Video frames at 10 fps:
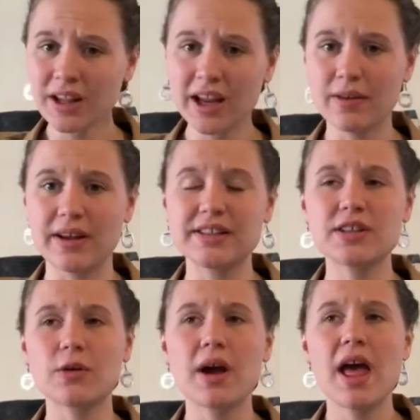Anyway,
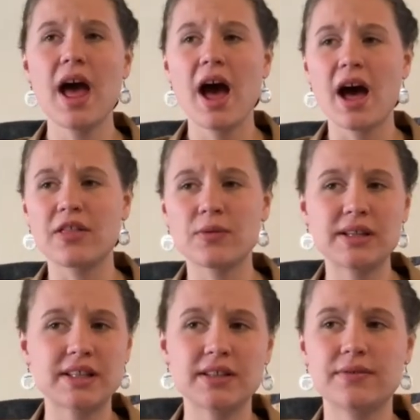so uh, the
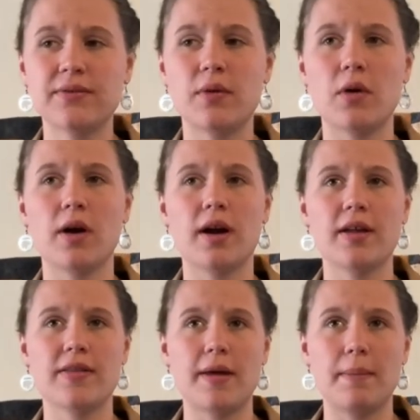reason
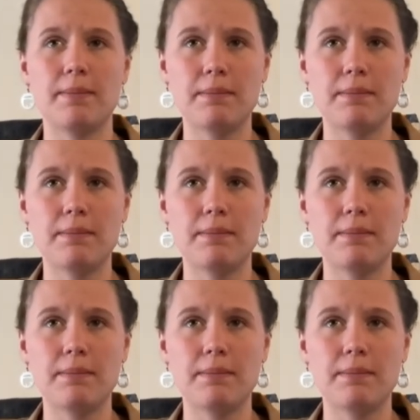for the